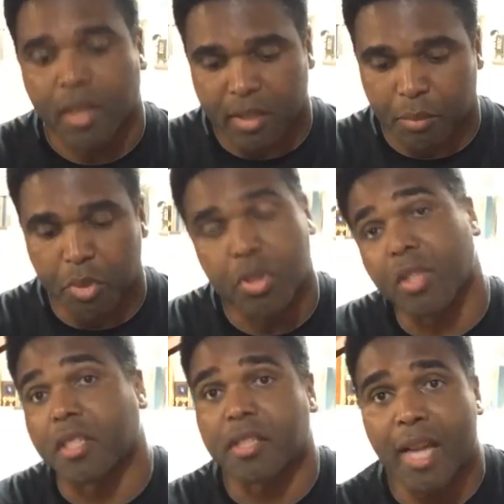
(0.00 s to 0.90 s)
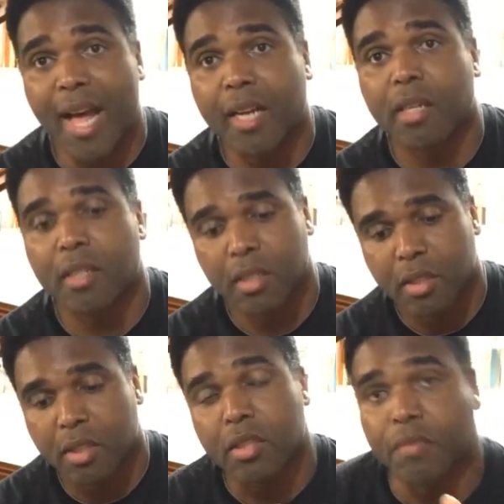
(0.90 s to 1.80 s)
is I'm using the stock
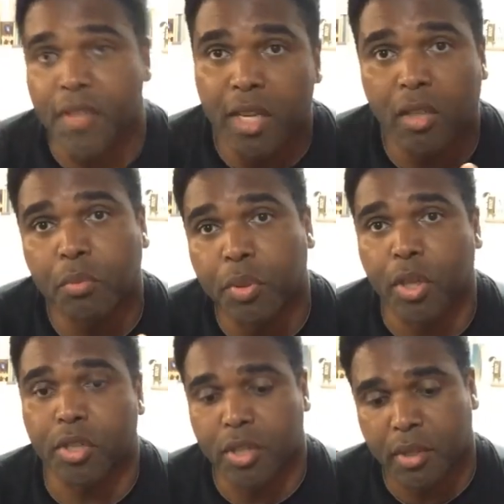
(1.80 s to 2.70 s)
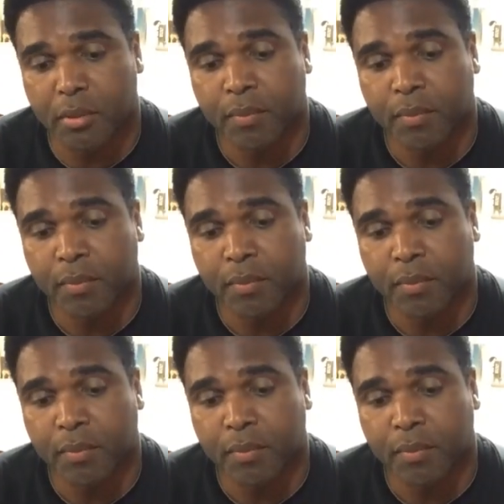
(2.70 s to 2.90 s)
Chevelle perch